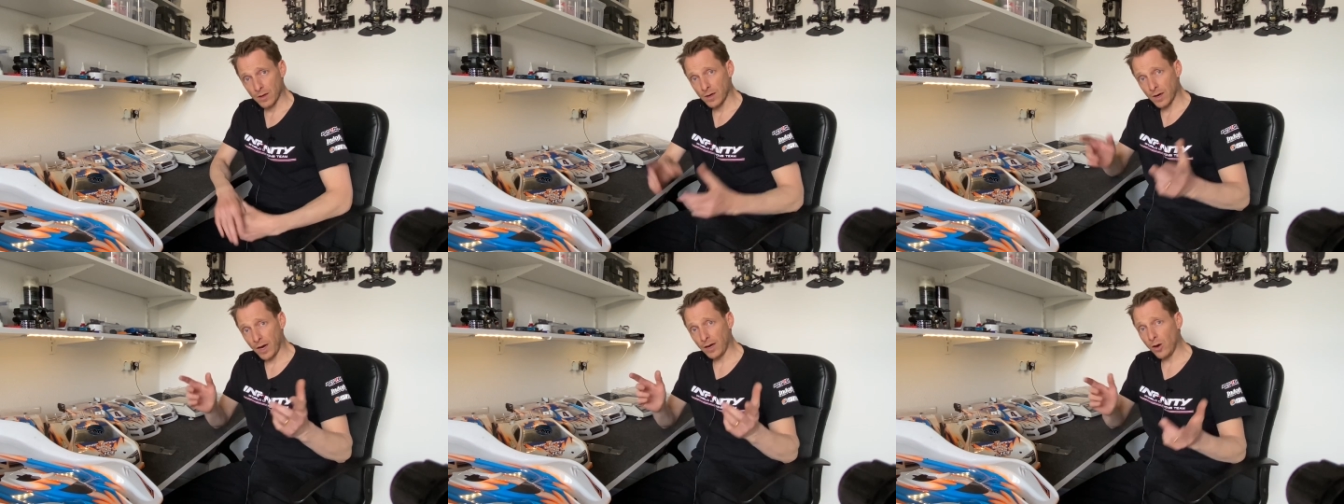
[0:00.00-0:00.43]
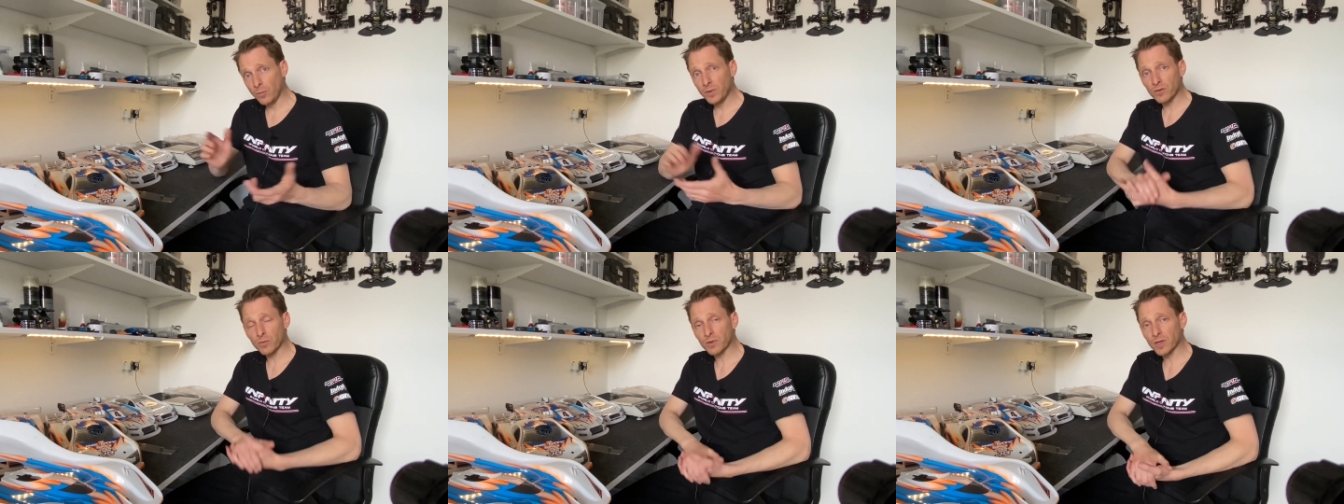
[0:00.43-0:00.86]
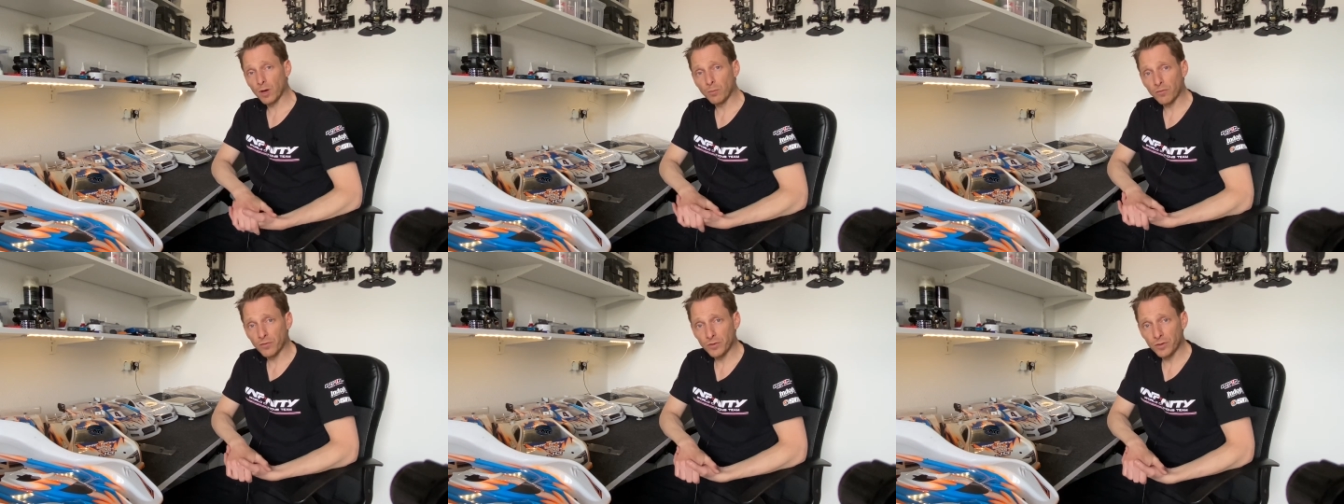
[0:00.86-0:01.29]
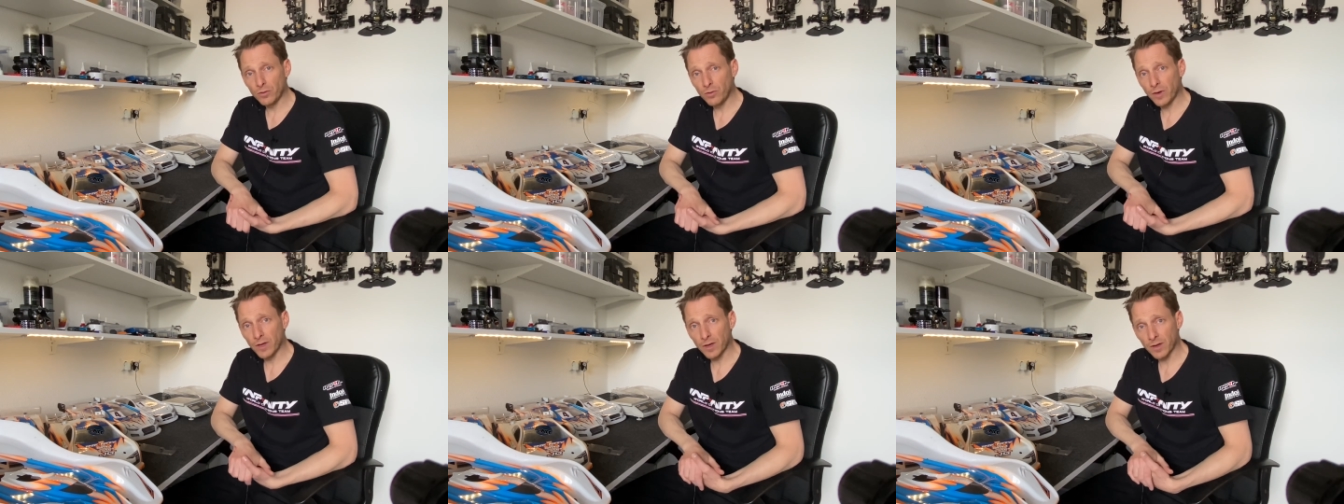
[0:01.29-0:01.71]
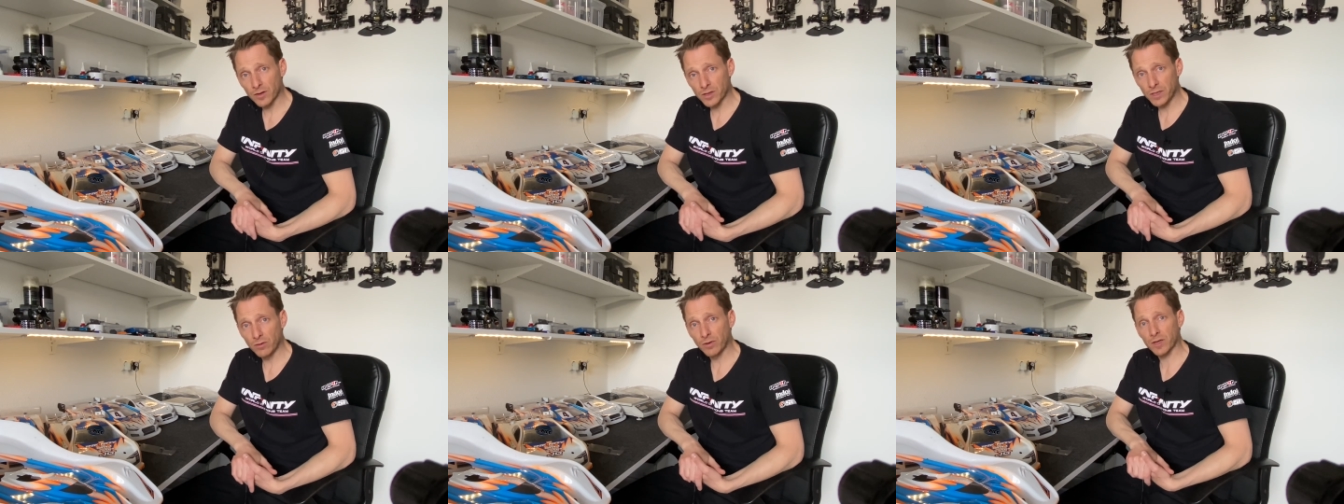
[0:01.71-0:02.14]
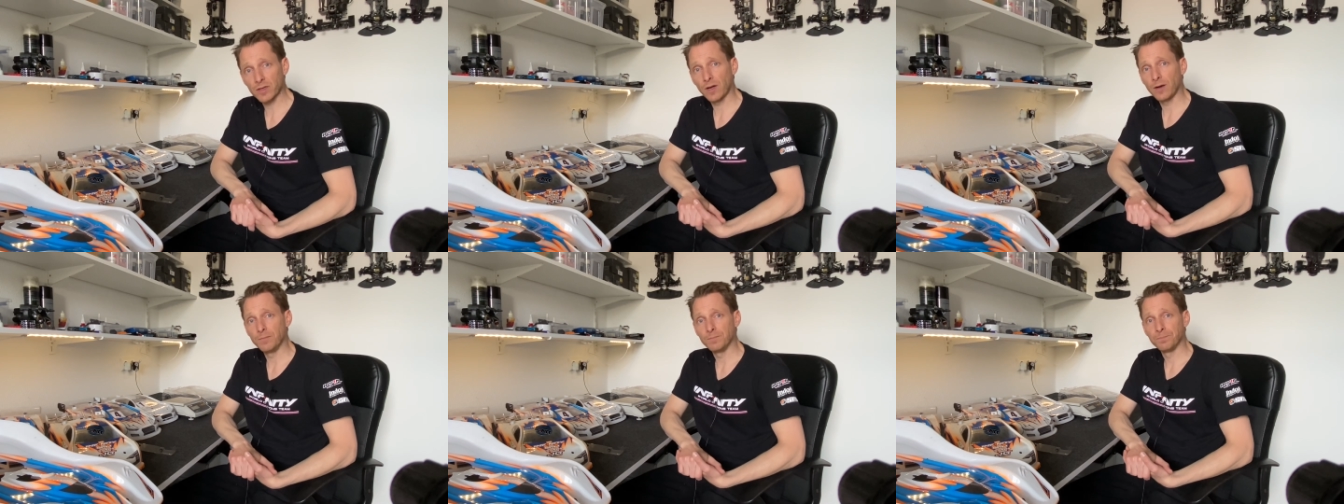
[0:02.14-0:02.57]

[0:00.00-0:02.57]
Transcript: I hope this was helpful for you, and see you next time.